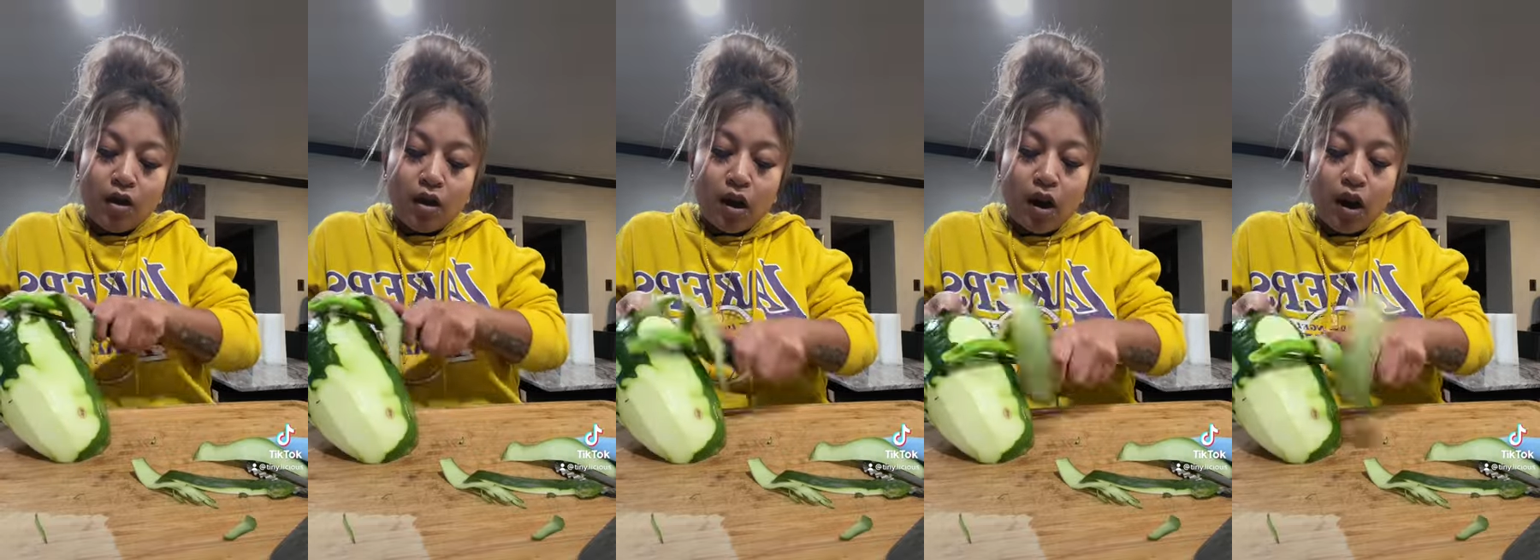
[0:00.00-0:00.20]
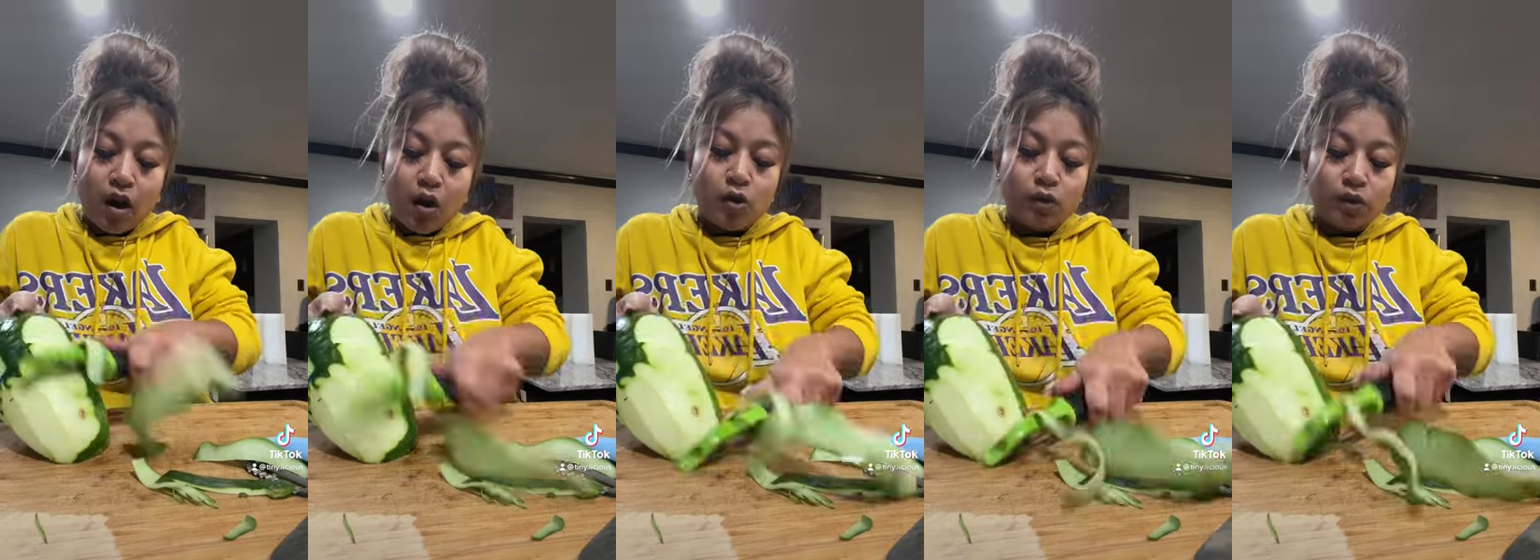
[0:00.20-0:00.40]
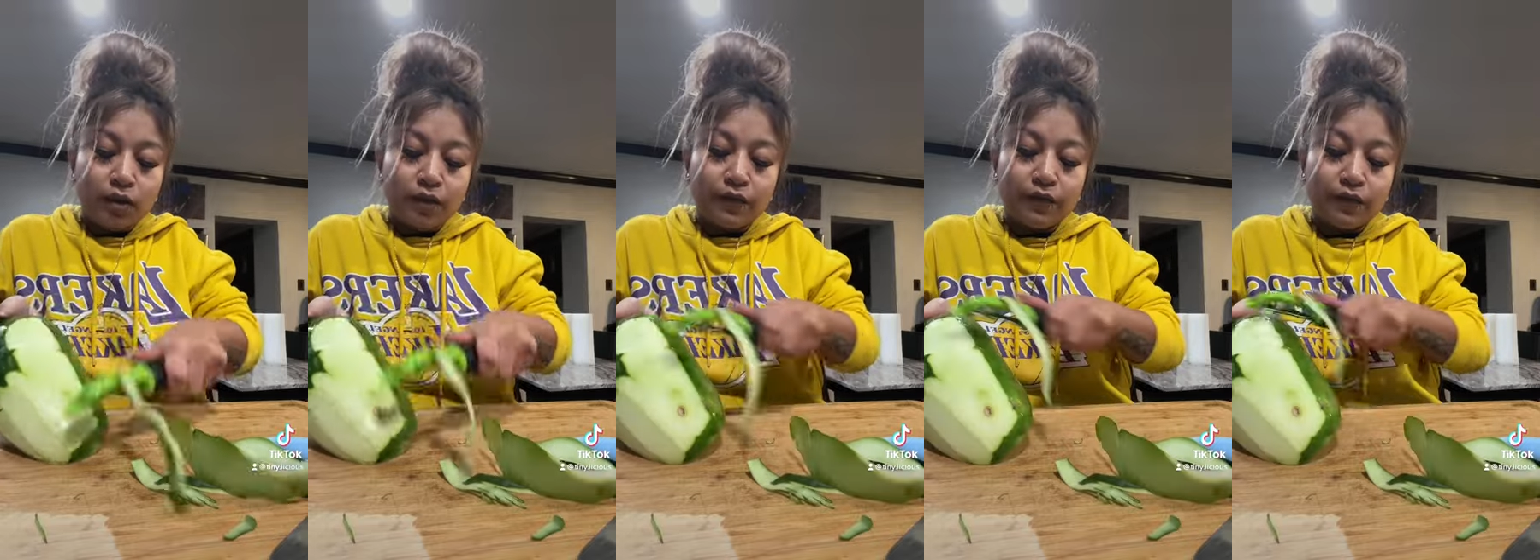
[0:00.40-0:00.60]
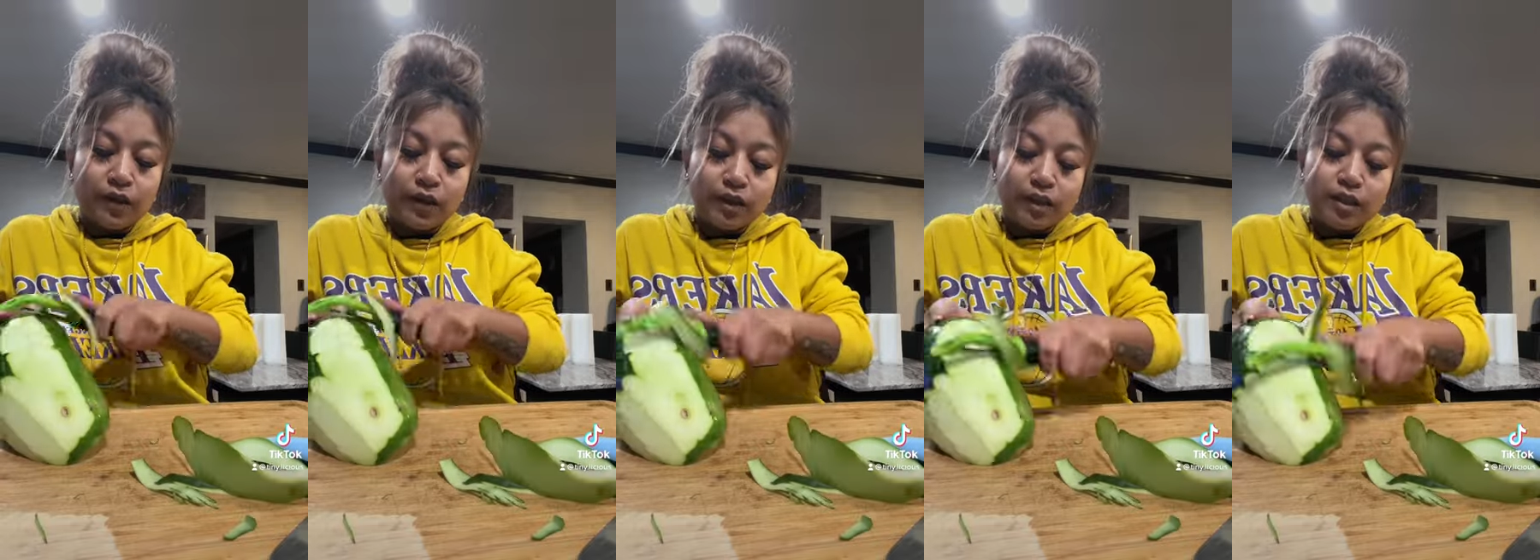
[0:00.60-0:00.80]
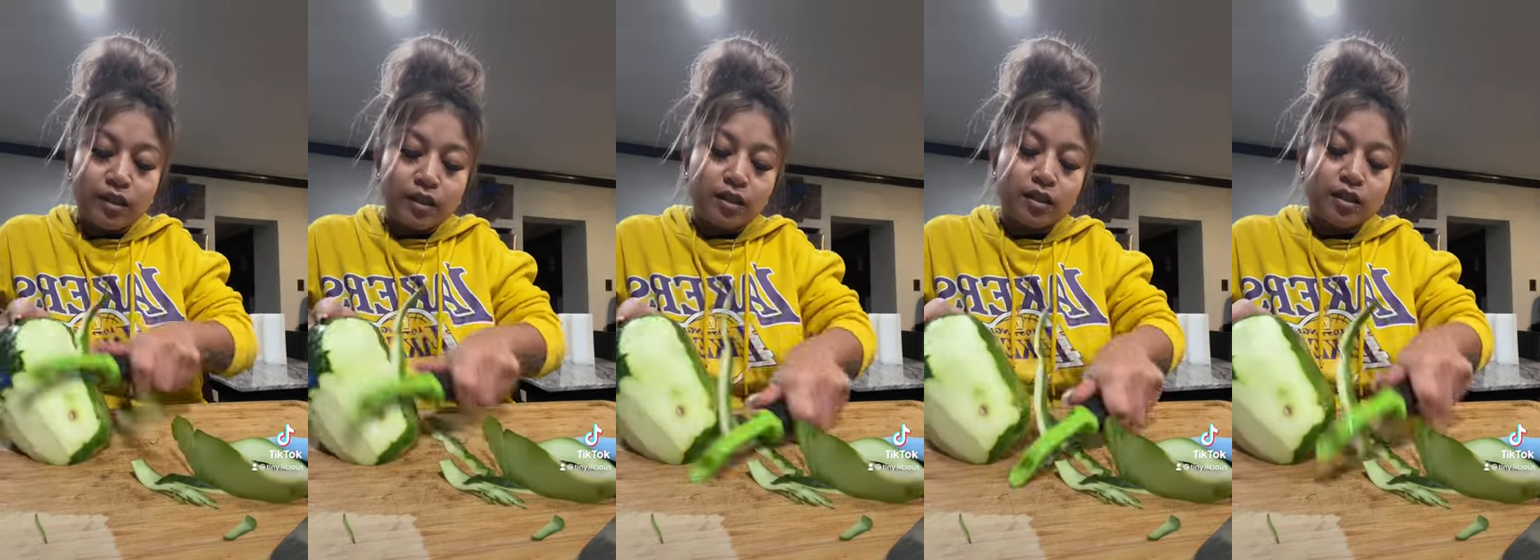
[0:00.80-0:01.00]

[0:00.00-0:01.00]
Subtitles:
All of it.